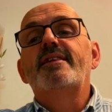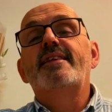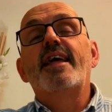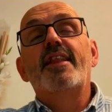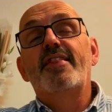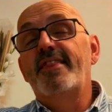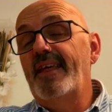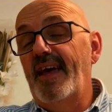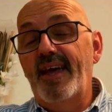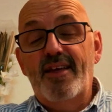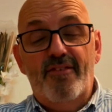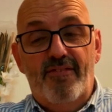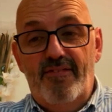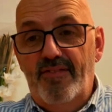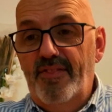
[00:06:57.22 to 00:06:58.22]
the
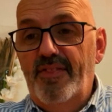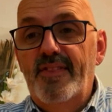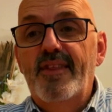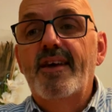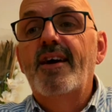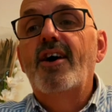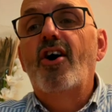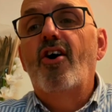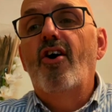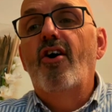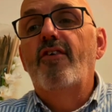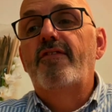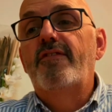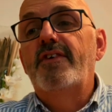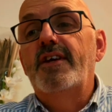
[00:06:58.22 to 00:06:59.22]
death
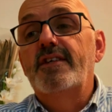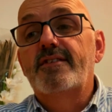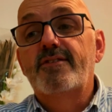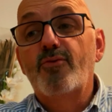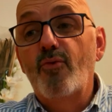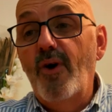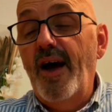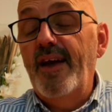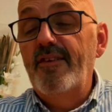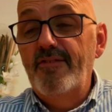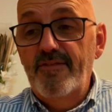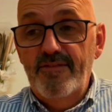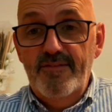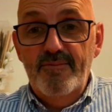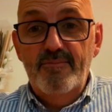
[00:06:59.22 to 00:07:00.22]
of his
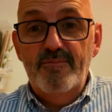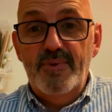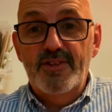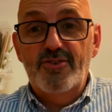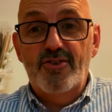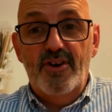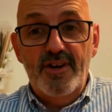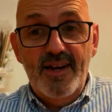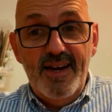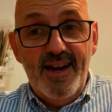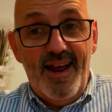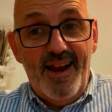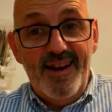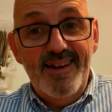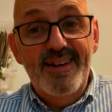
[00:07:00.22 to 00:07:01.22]
wife, Petronila